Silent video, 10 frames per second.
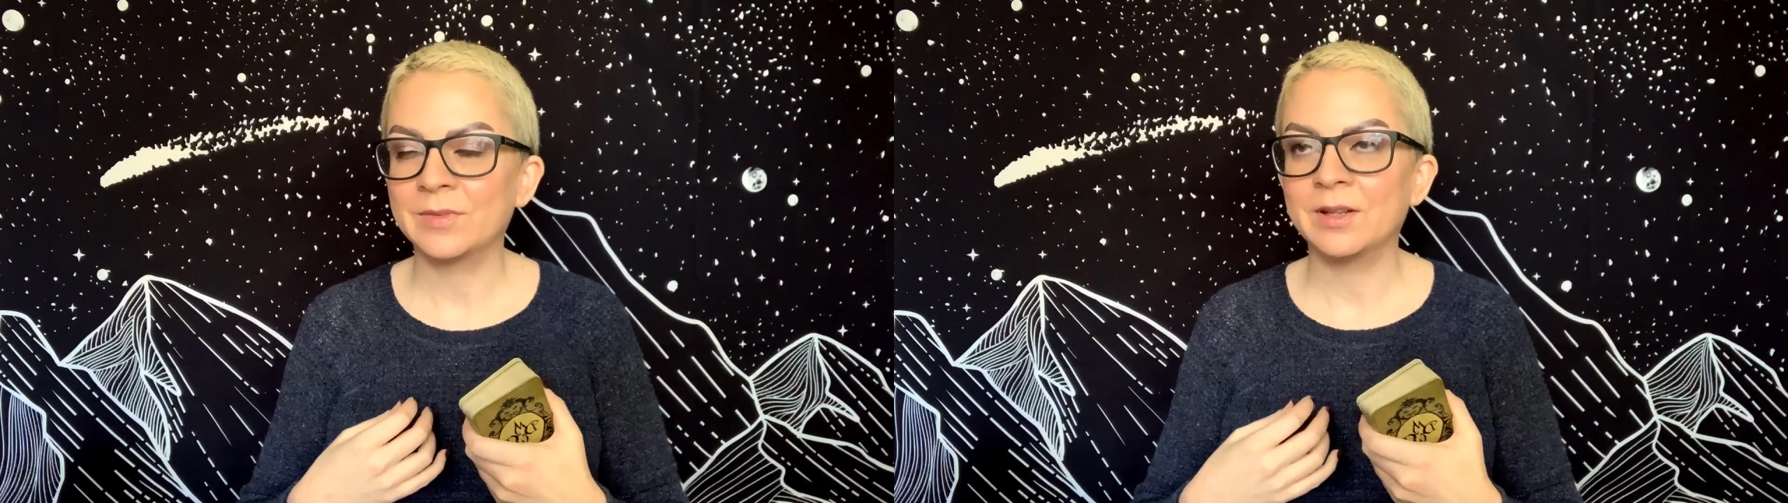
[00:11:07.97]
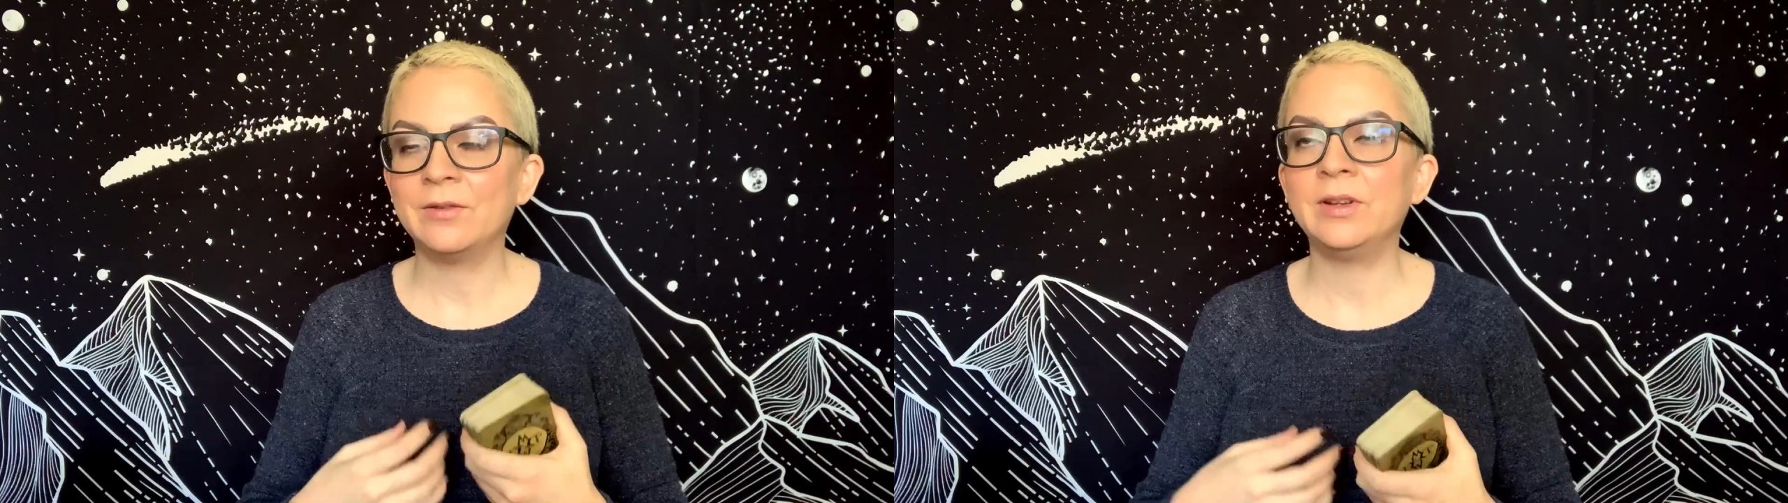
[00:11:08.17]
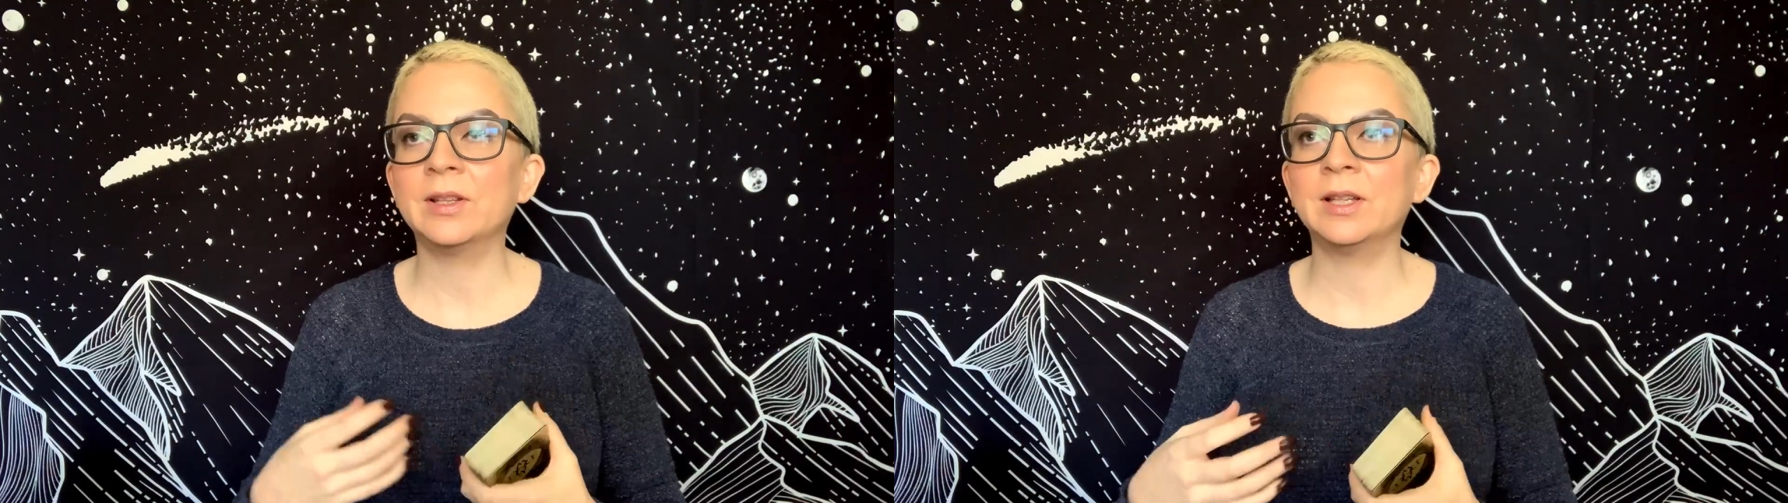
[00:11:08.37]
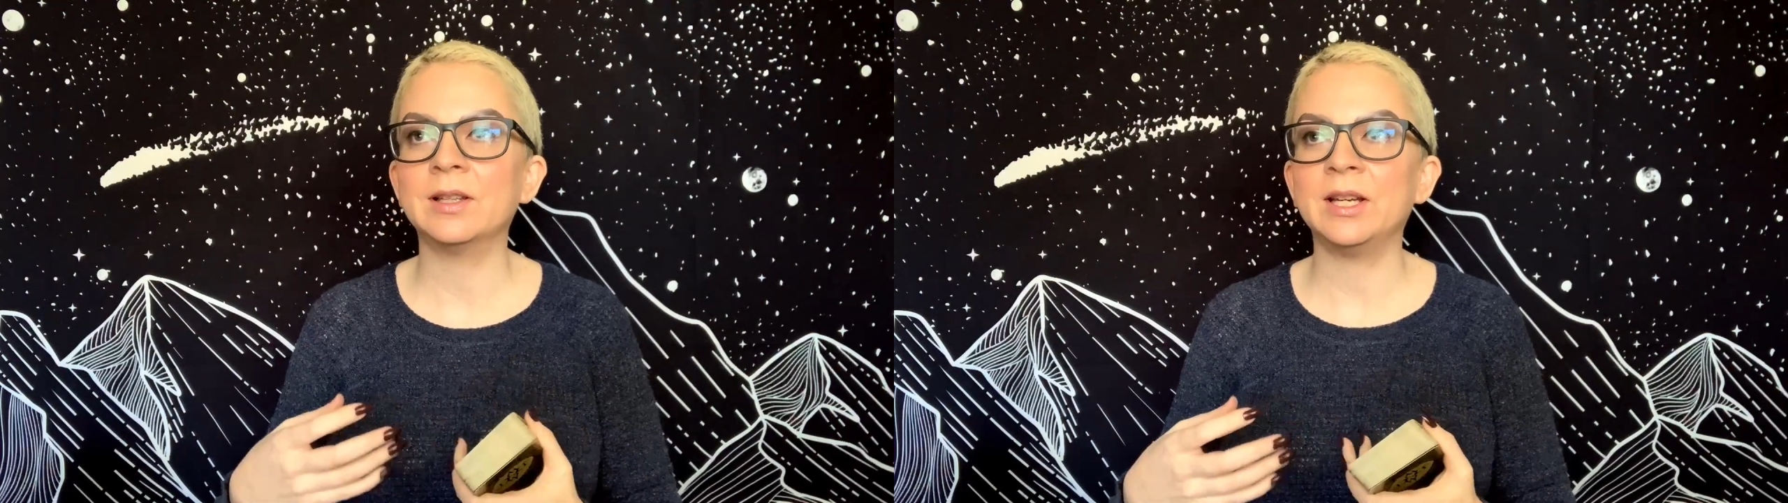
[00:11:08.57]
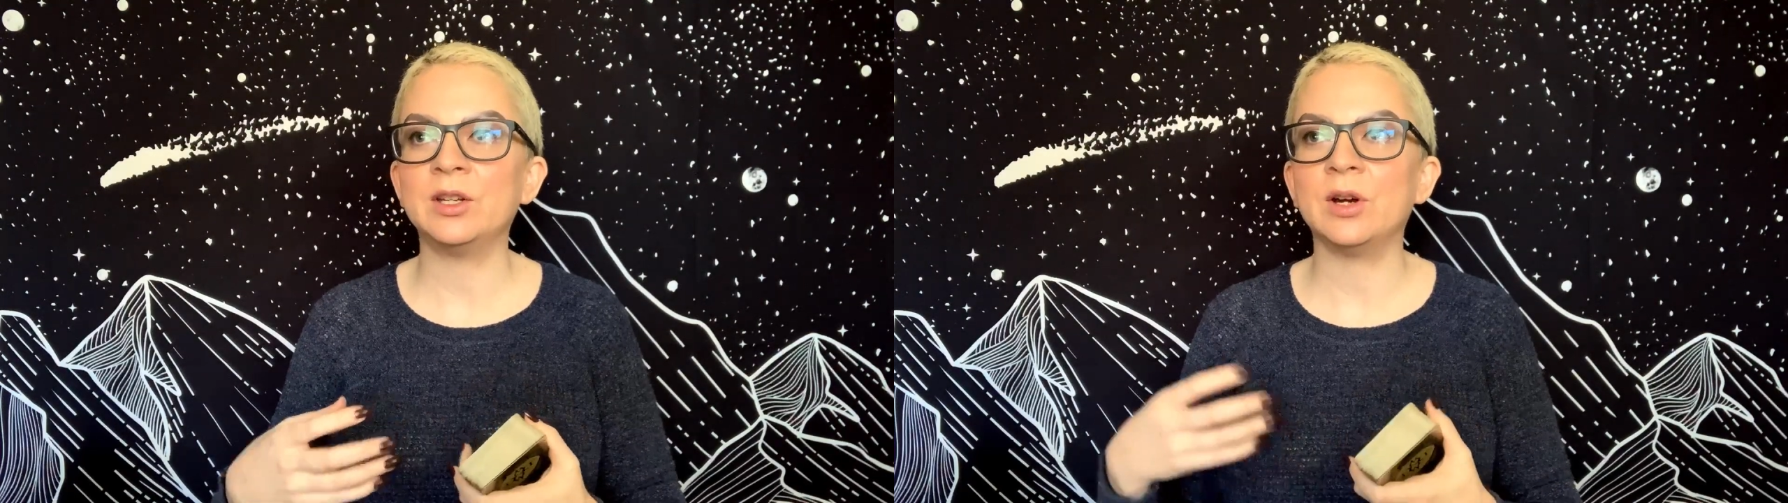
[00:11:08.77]
feeling
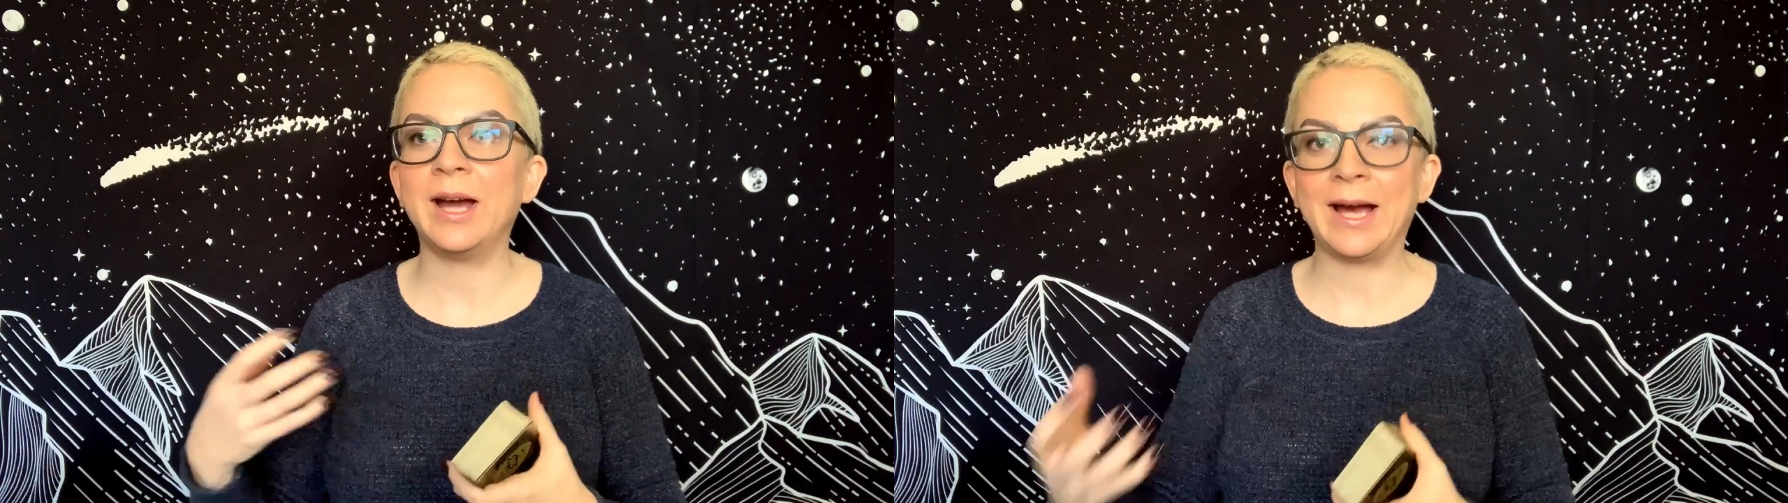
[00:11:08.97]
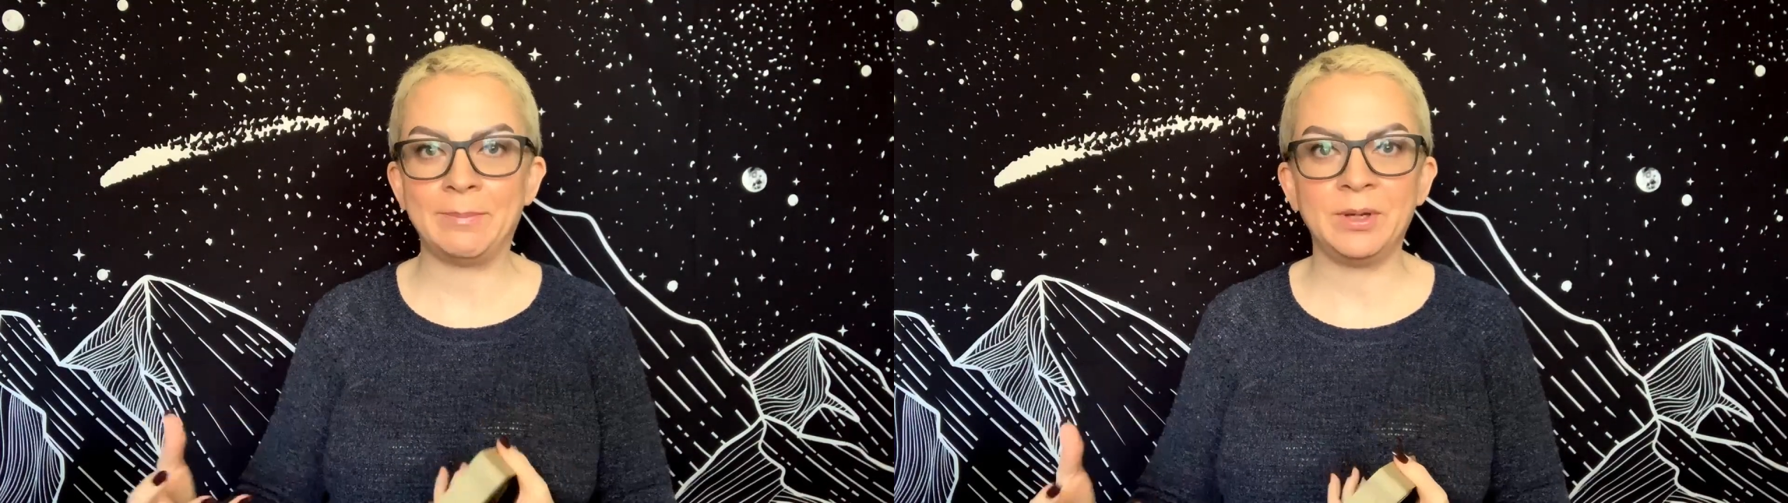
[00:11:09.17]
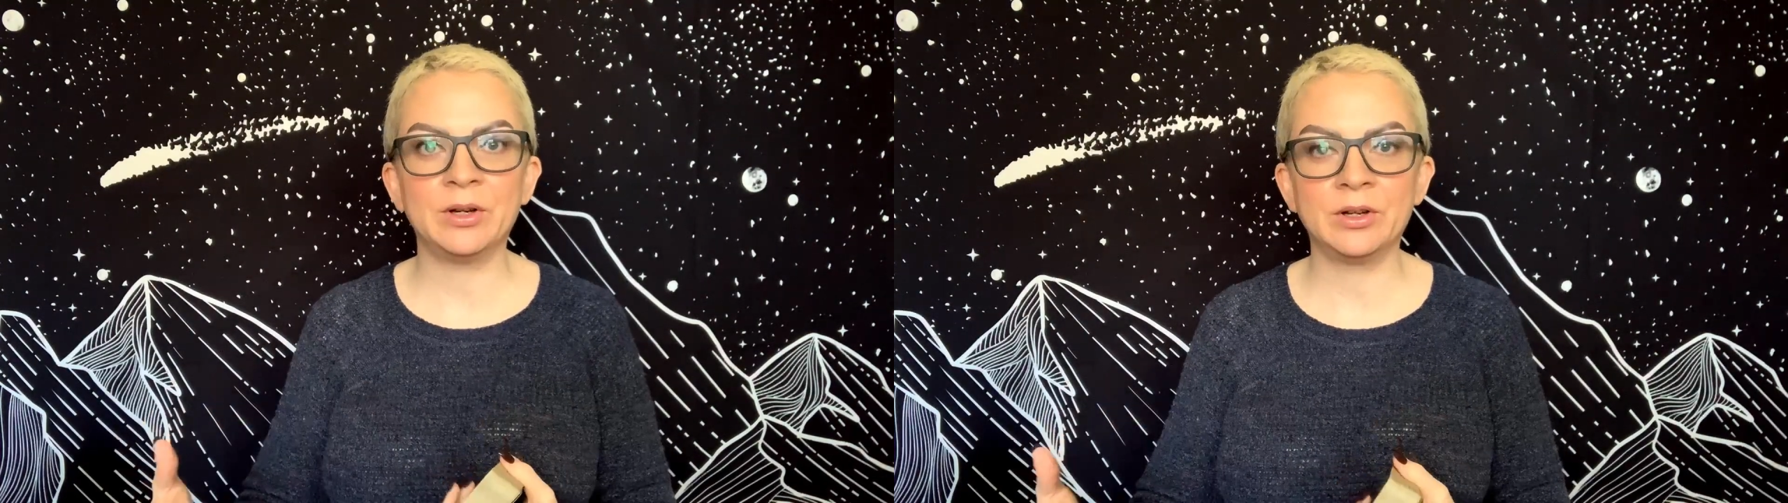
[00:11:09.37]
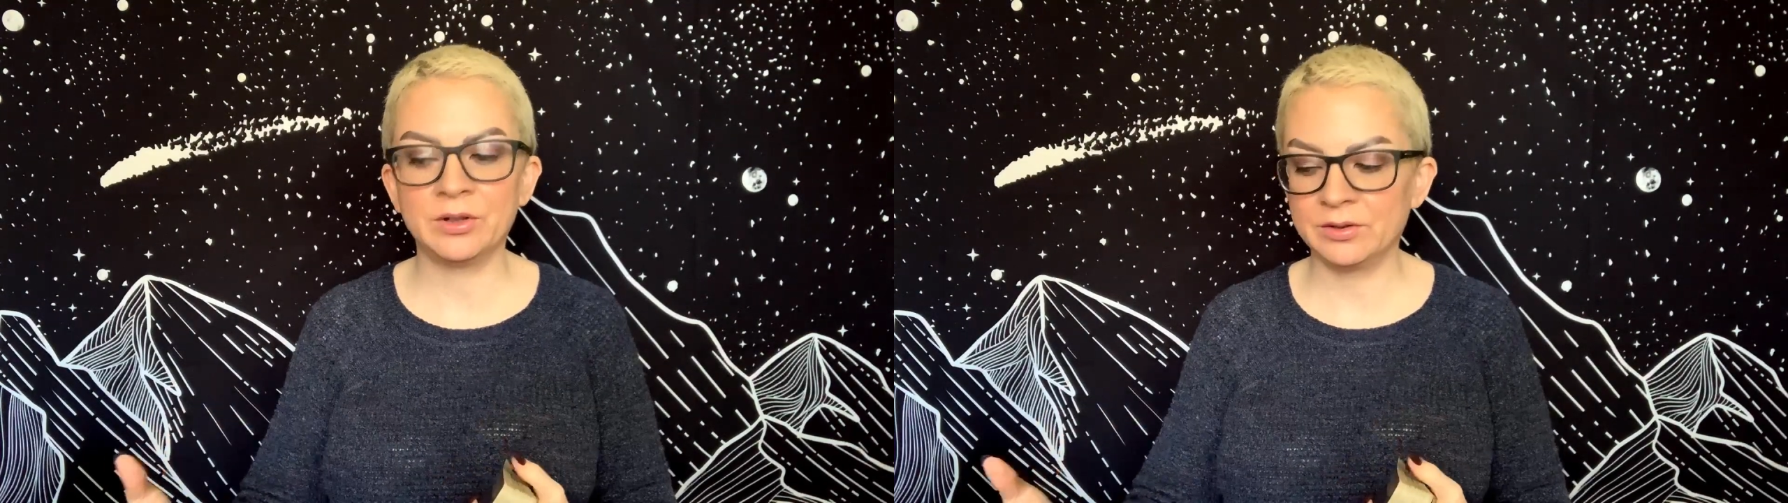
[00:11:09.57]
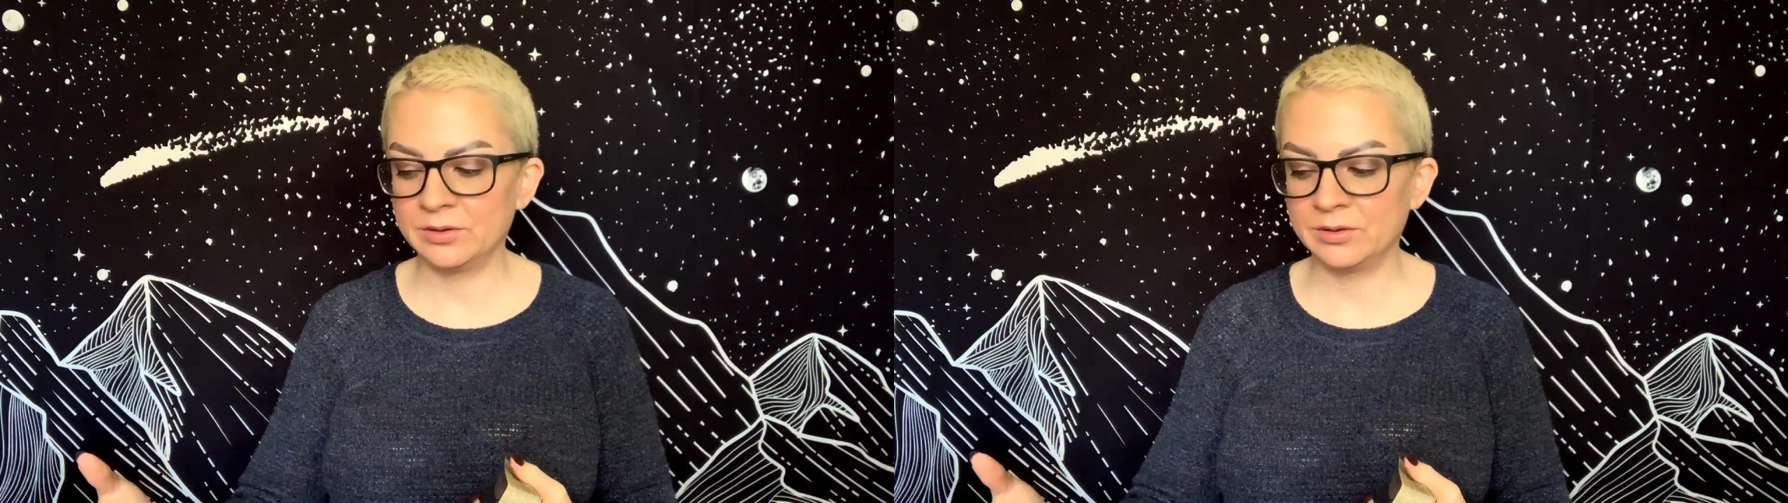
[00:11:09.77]
like you're happier,